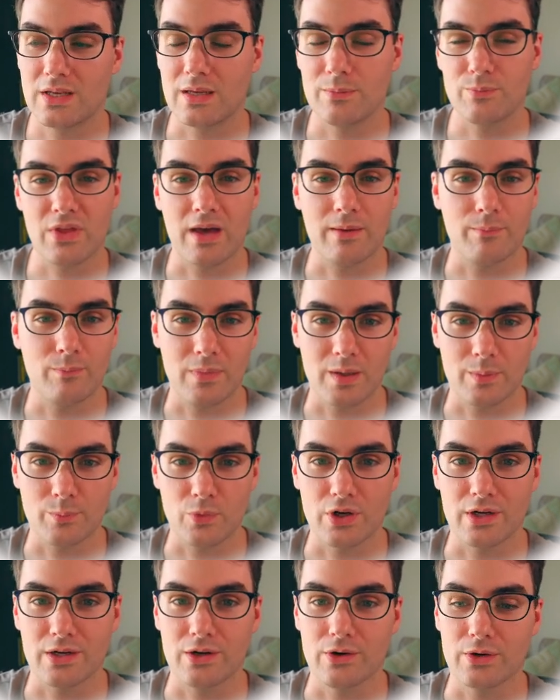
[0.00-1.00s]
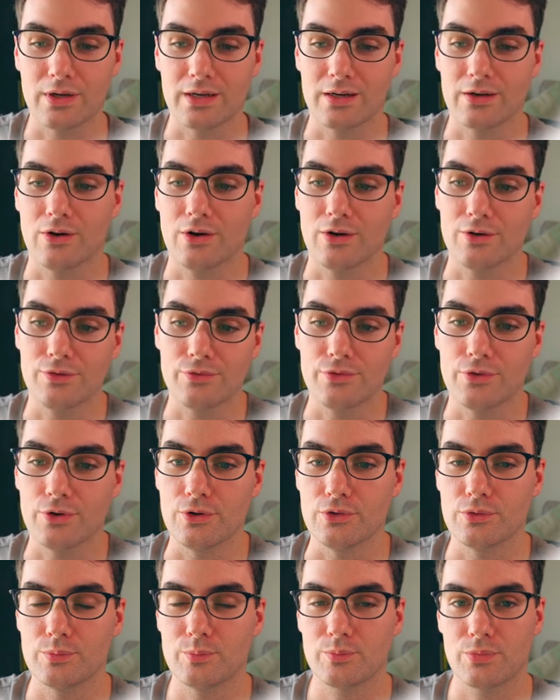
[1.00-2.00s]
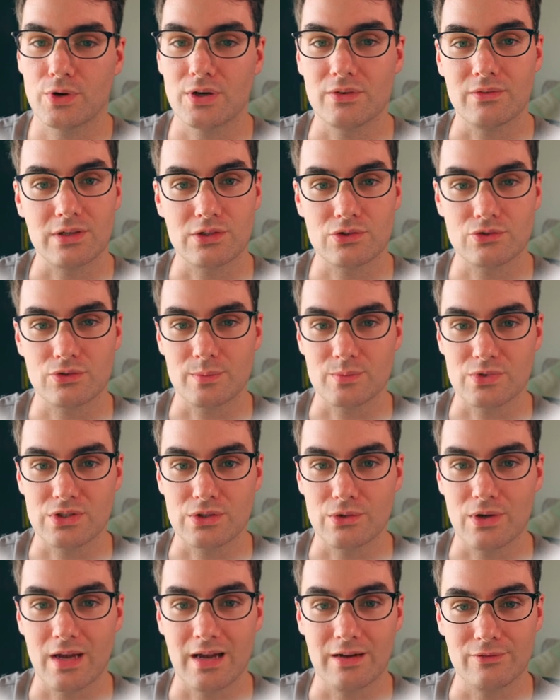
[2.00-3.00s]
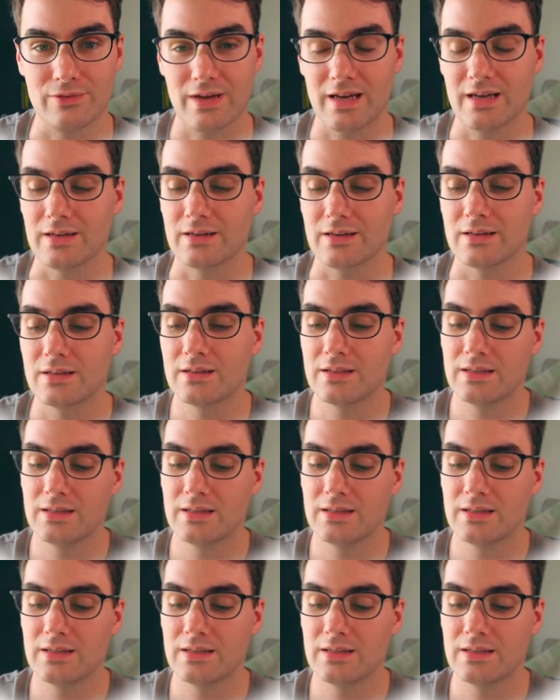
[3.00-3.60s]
keep that memory going of those previous trips that you have had.